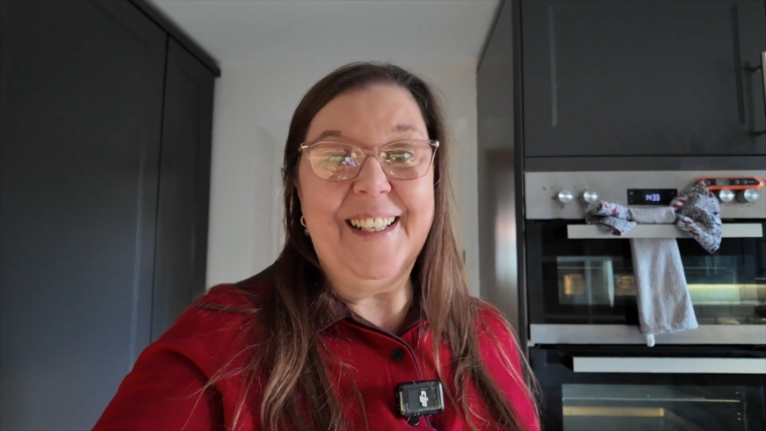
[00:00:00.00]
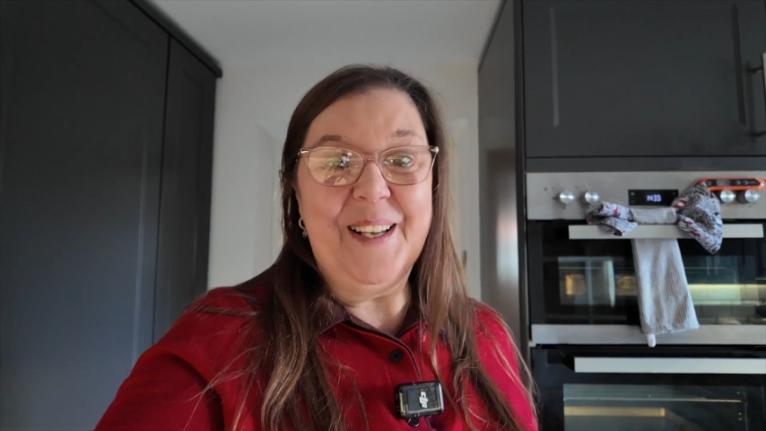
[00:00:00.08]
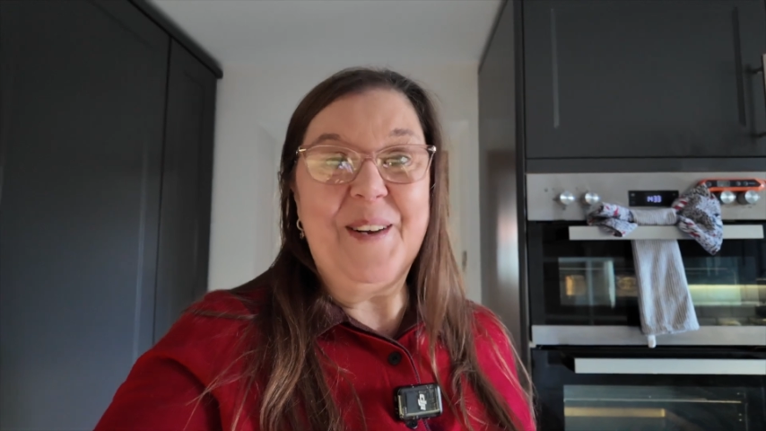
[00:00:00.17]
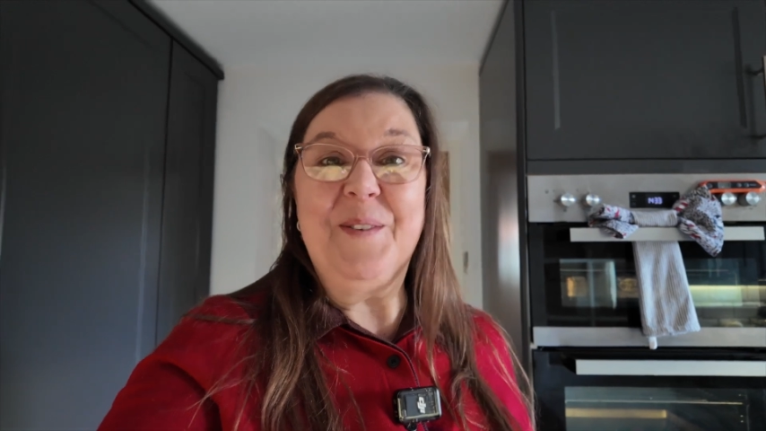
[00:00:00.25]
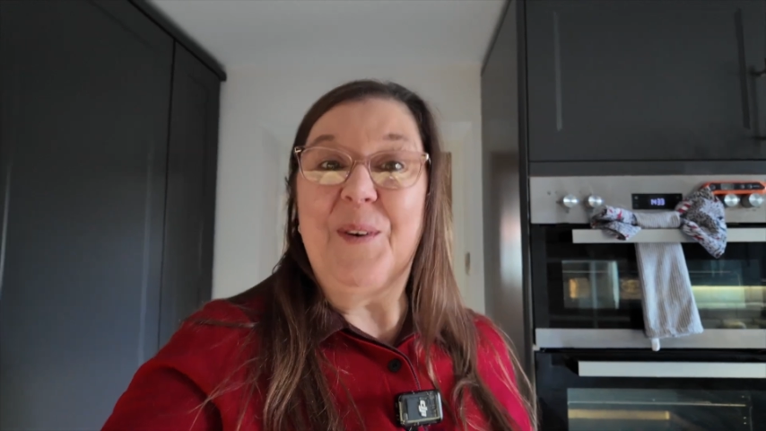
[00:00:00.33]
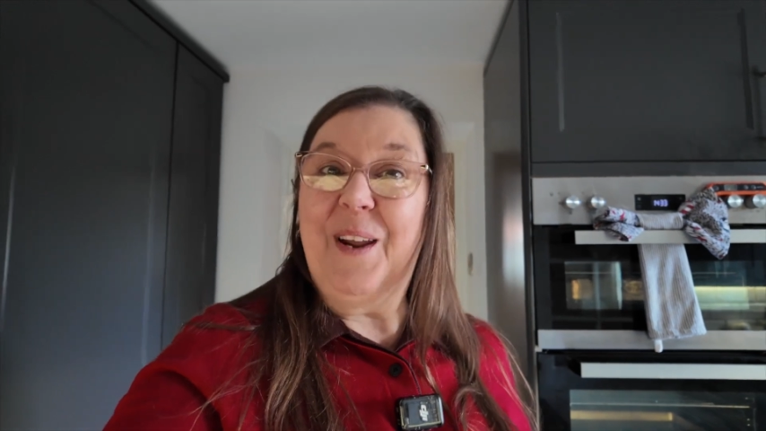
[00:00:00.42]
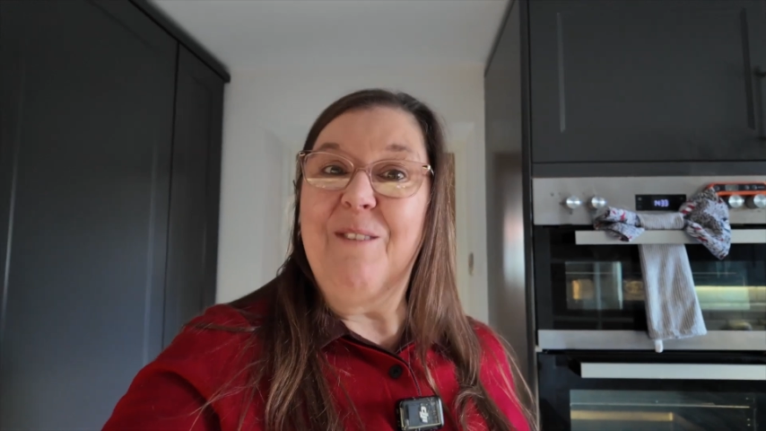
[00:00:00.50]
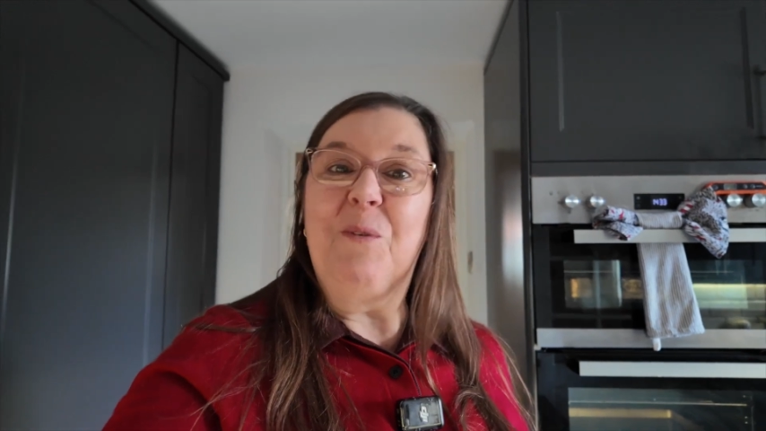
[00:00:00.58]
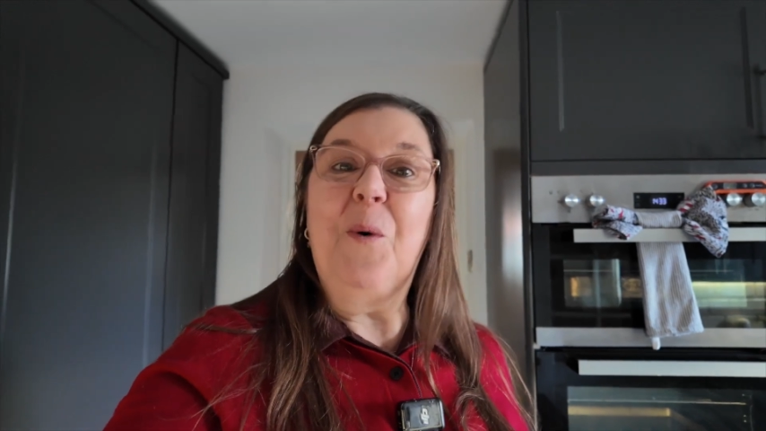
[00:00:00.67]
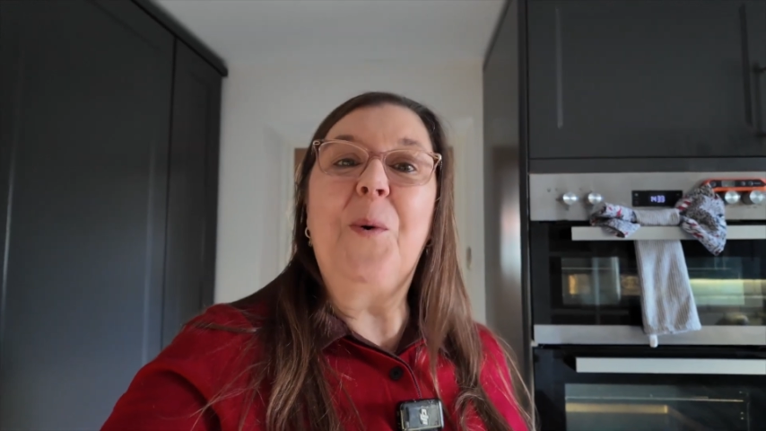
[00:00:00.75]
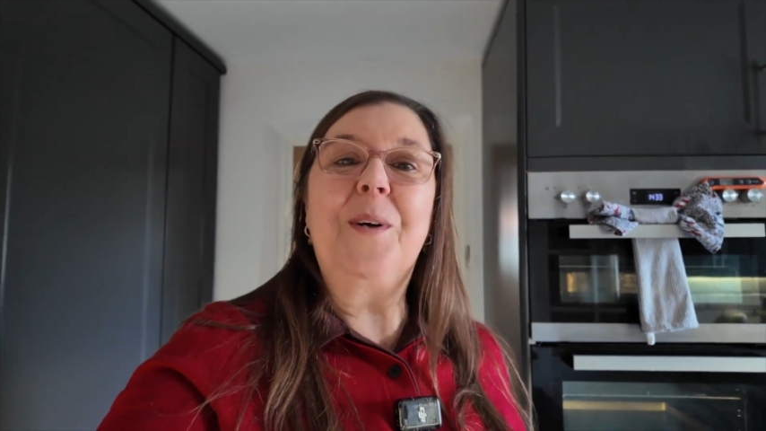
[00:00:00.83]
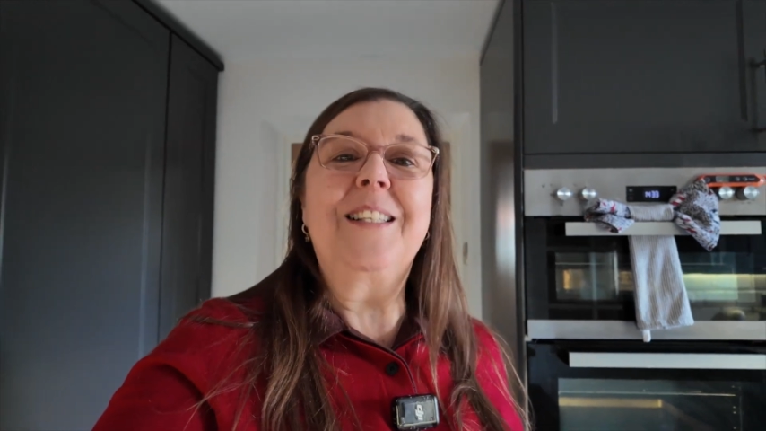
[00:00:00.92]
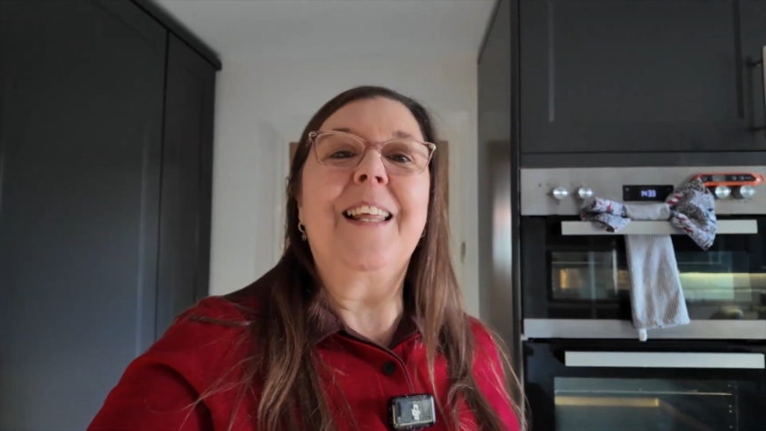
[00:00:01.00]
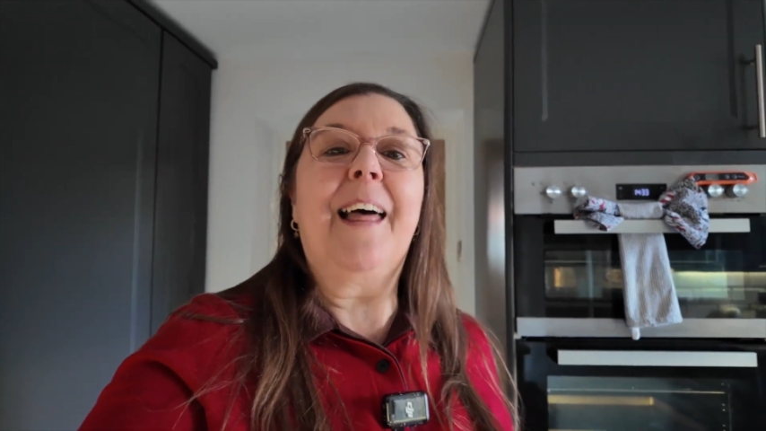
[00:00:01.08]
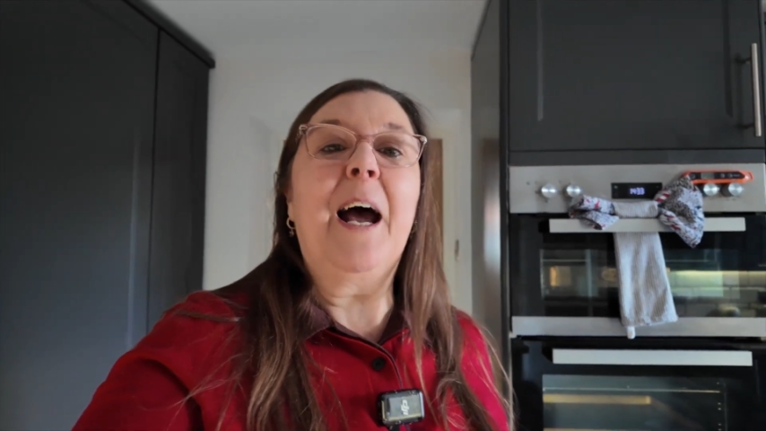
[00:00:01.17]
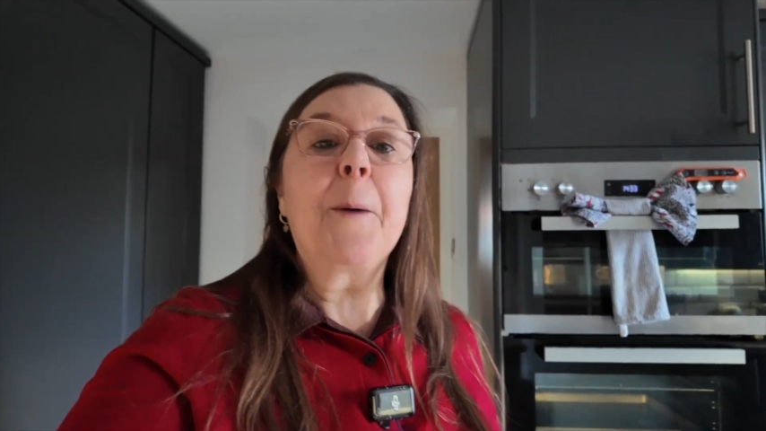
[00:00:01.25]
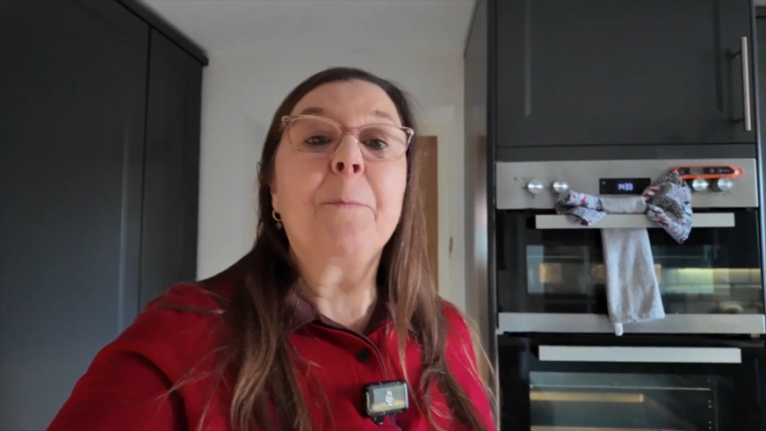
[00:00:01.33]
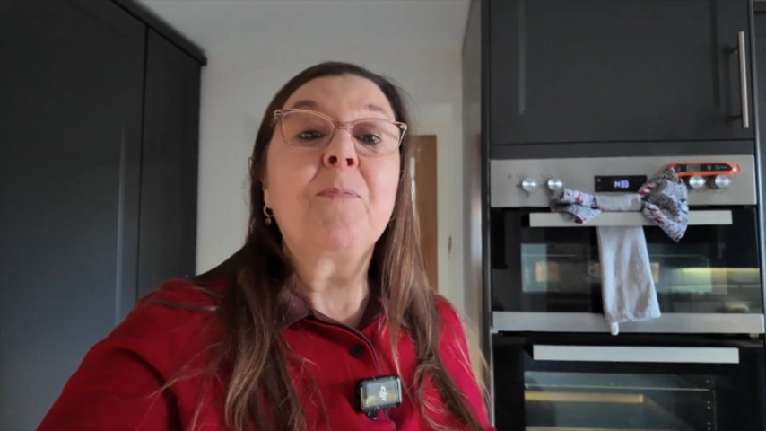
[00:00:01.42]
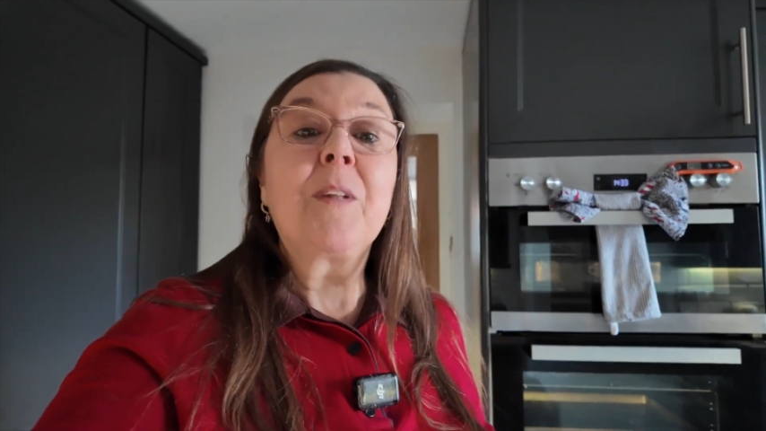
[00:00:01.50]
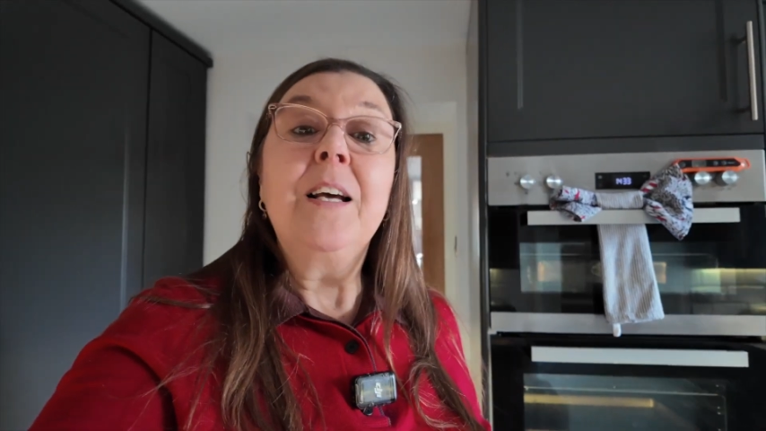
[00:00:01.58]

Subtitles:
so looking forward to that.